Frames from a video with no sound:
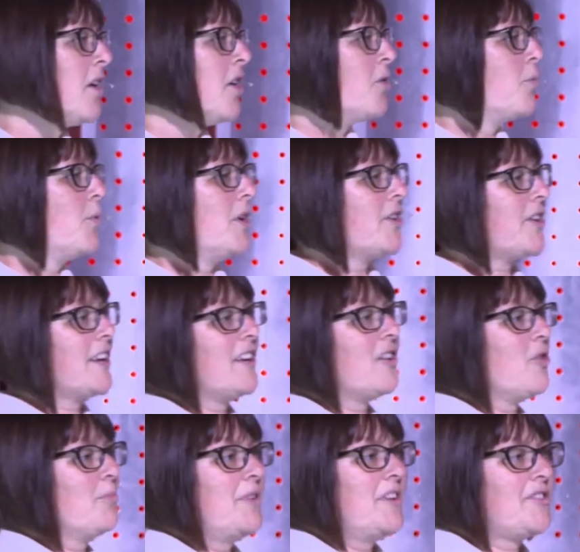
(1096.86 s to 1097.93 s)
We're looking at
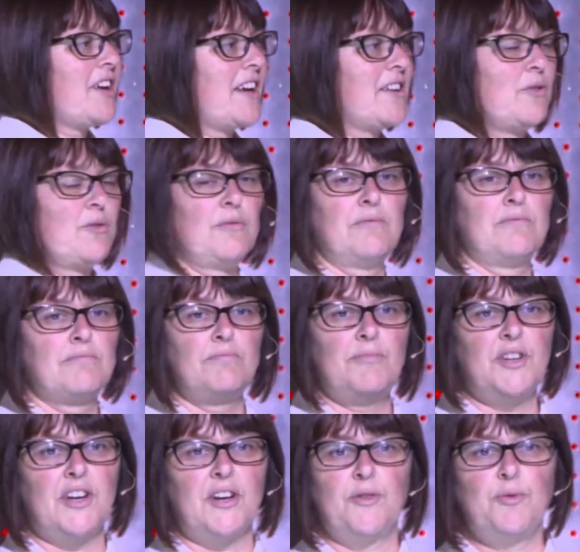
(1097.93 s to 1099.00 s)
omni-channel,
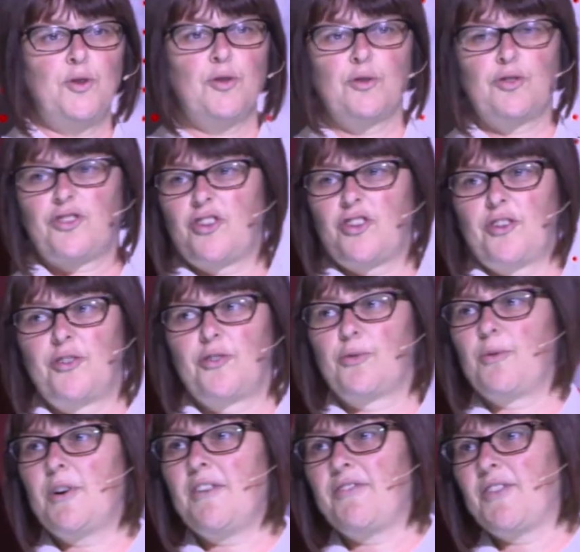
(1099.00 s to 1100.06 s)
your shoes,
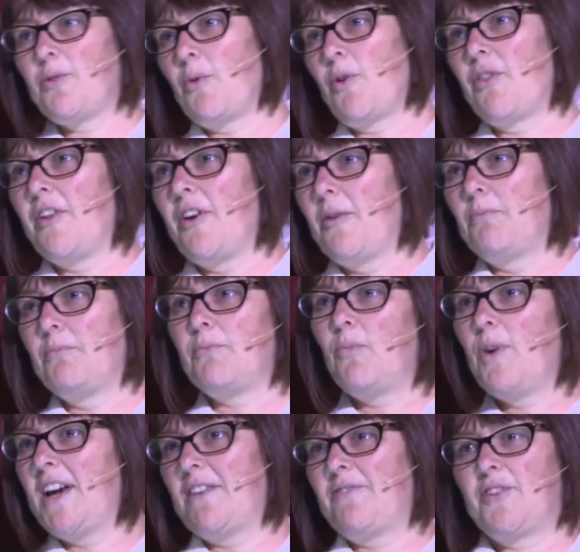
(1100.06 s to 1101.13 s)
wherever you want them,
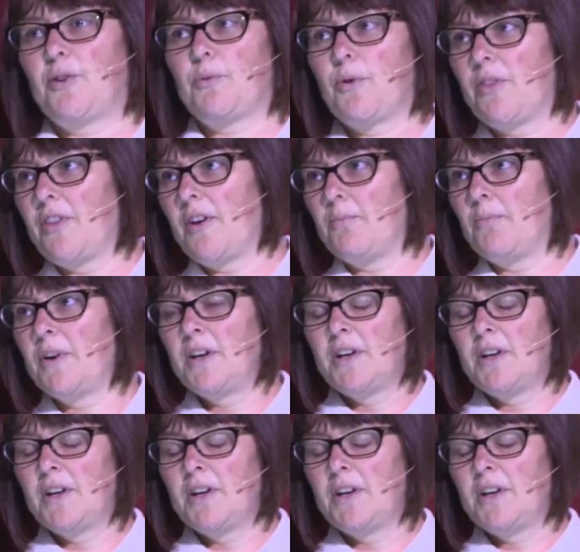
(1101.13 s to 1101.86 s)
whenever you want them.